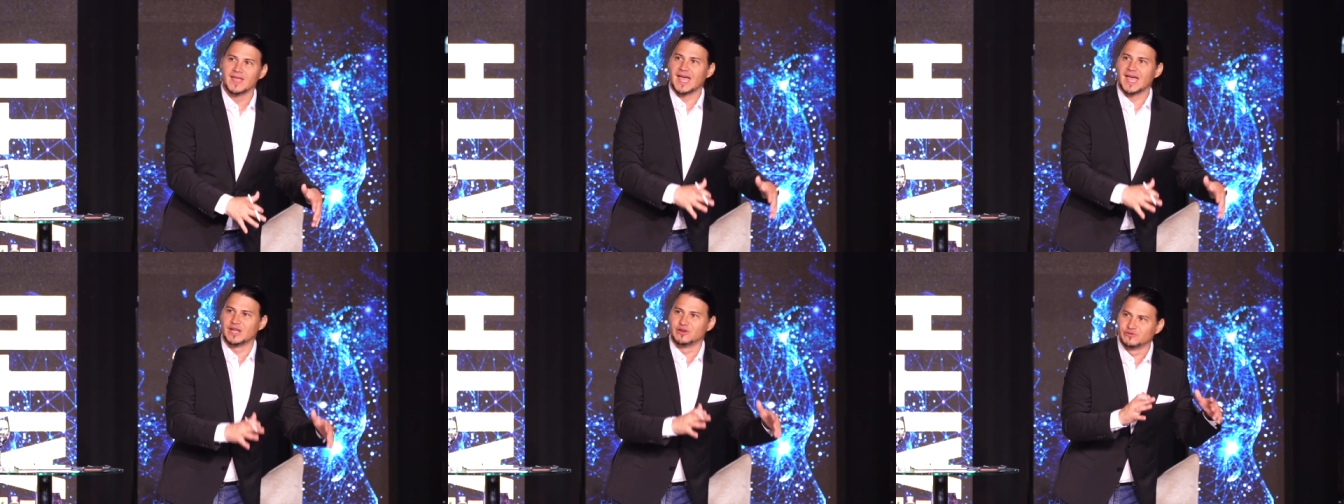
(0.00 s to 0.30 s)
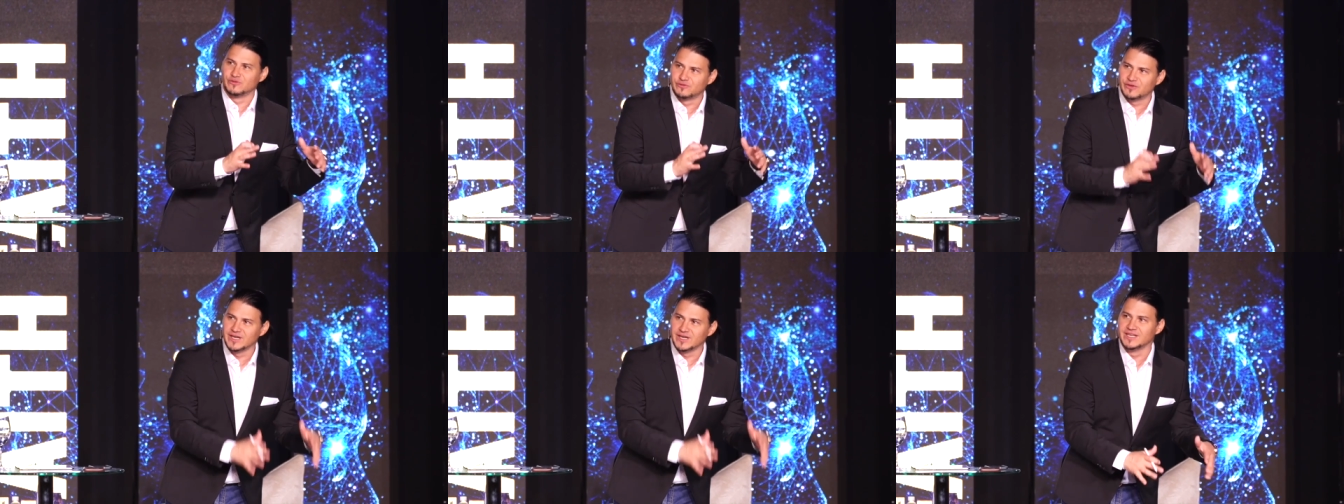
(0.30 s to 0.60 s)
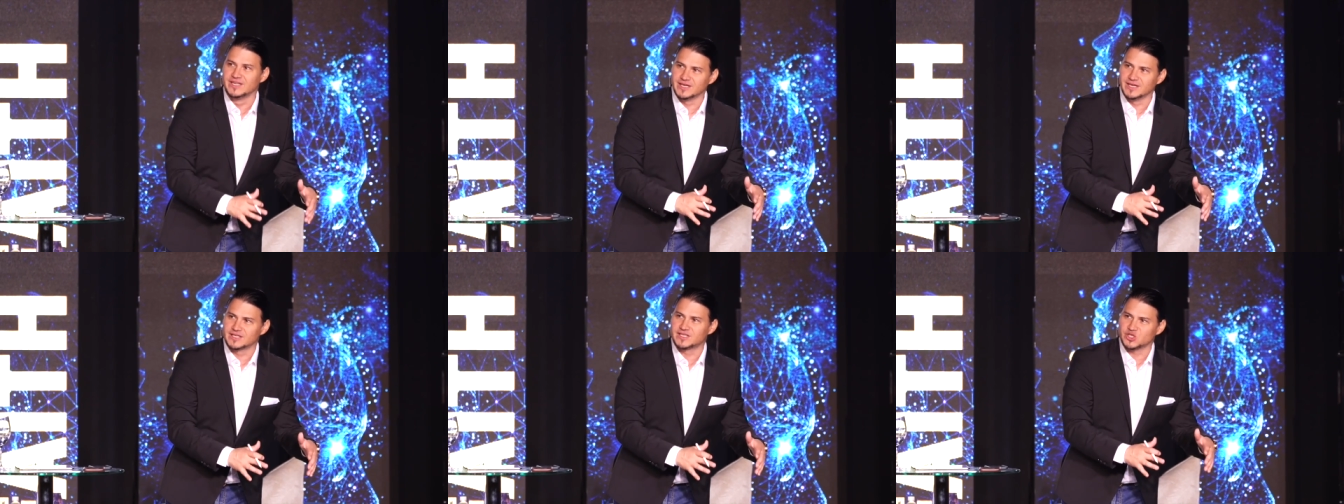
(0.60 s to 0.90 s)
and
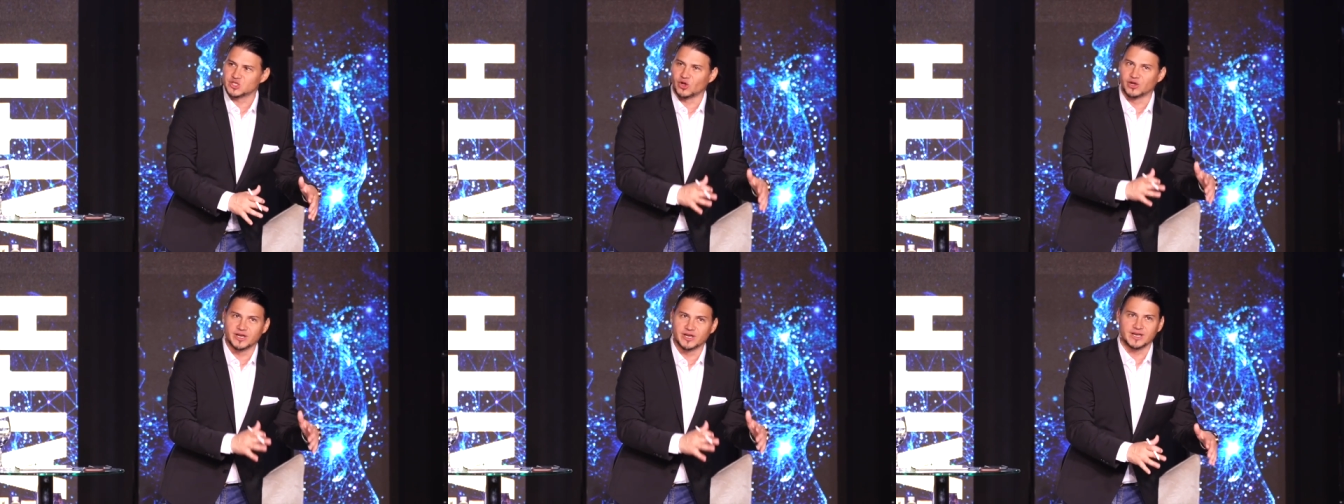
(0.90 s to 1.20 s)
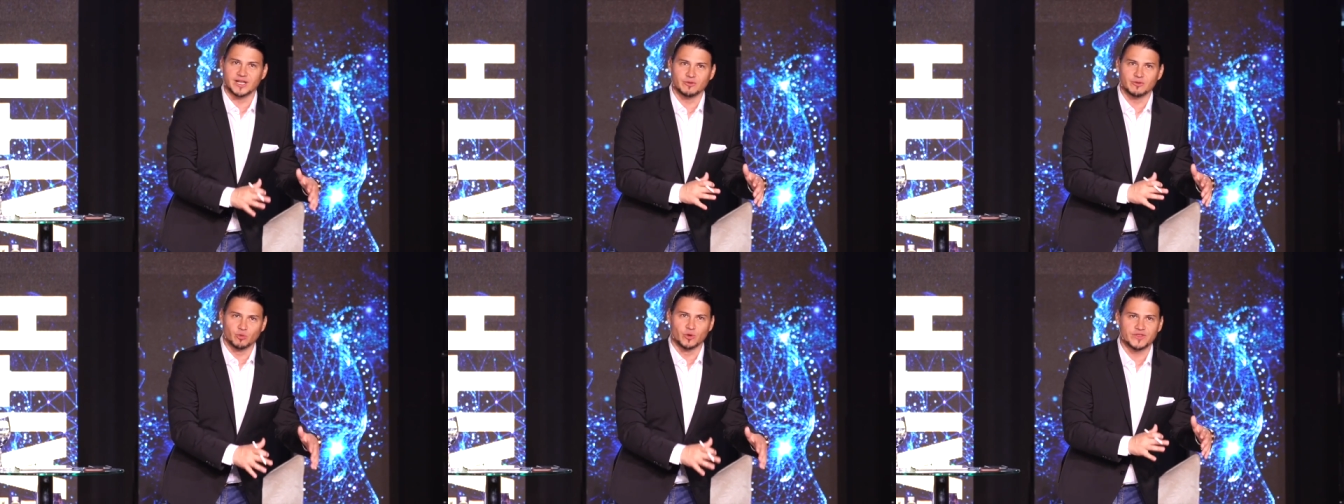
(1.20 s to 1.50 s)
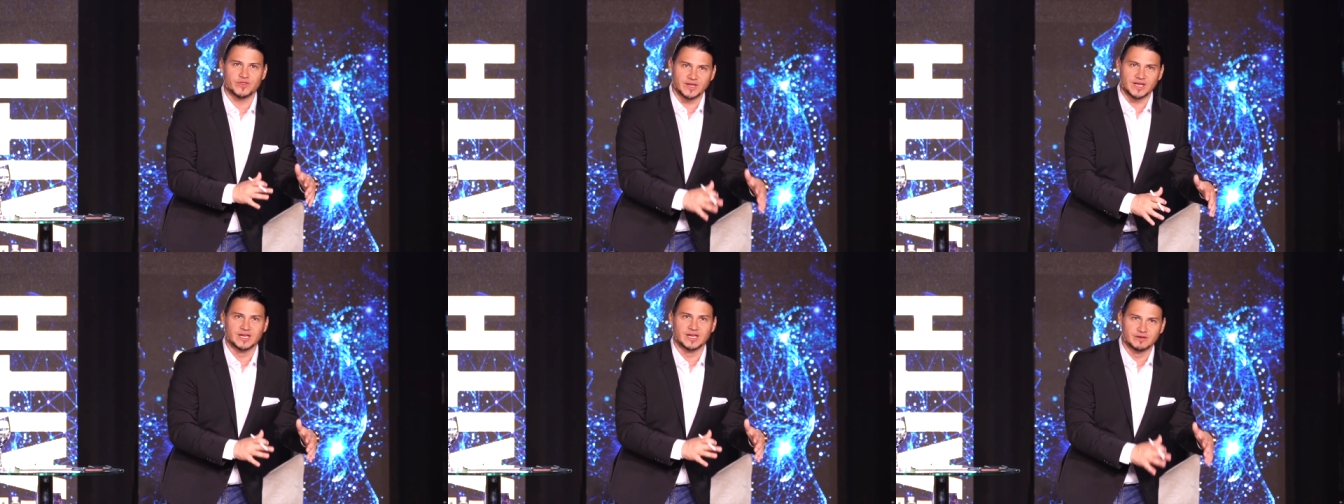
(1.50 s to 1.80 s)
vineyards on an, with
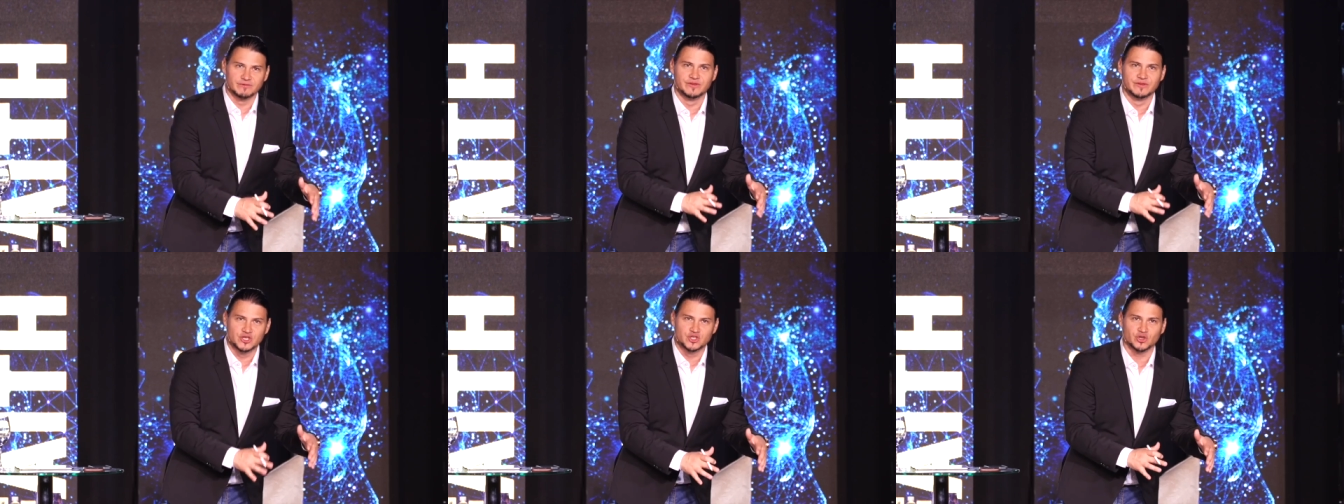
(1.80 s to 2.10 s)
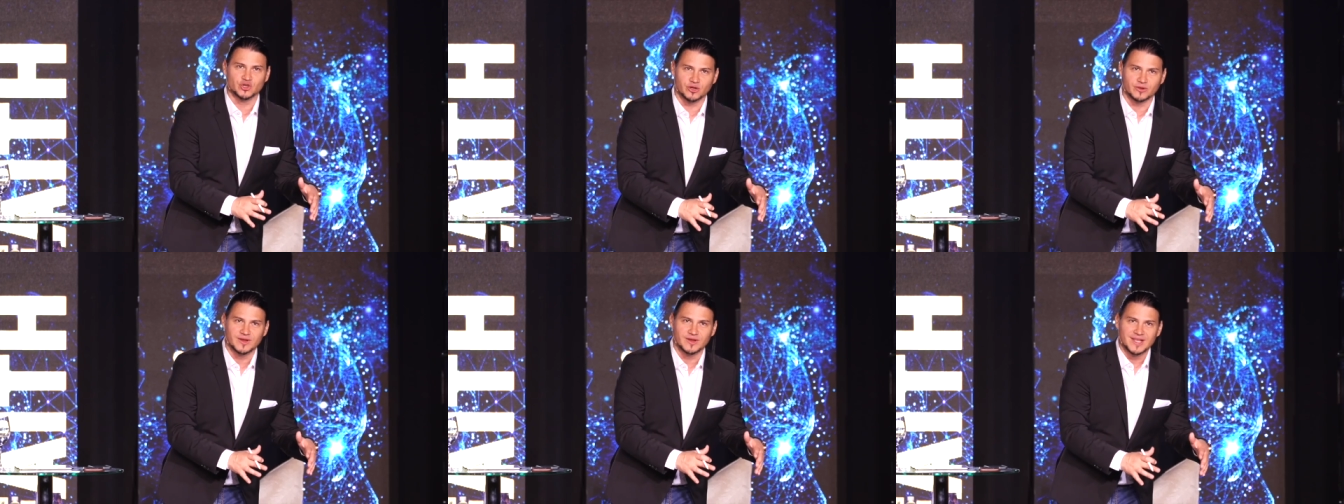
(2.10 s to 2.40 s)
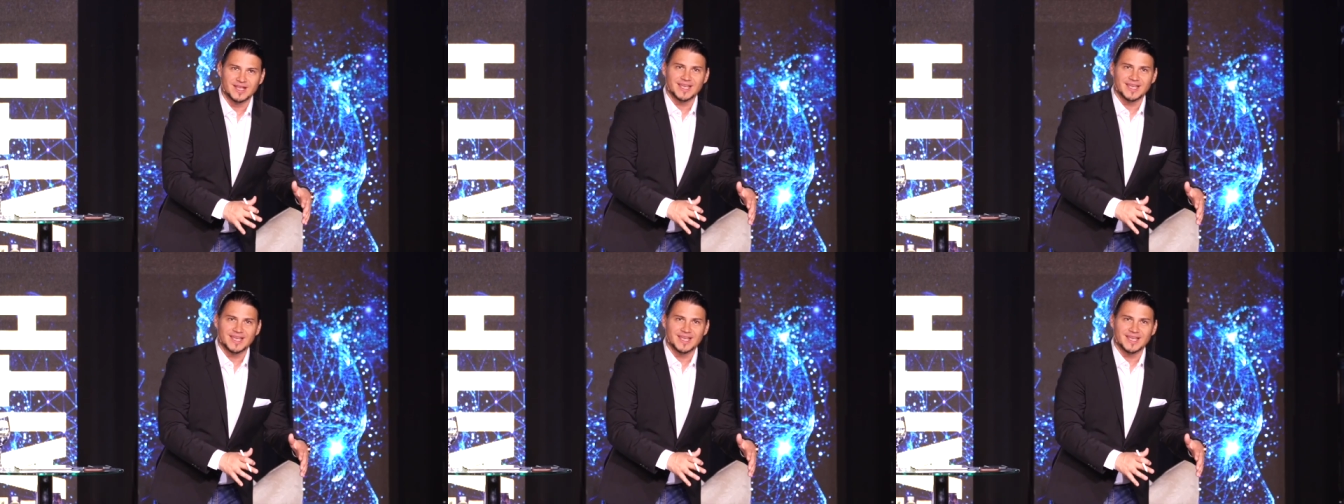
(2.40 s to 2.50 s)
an individual,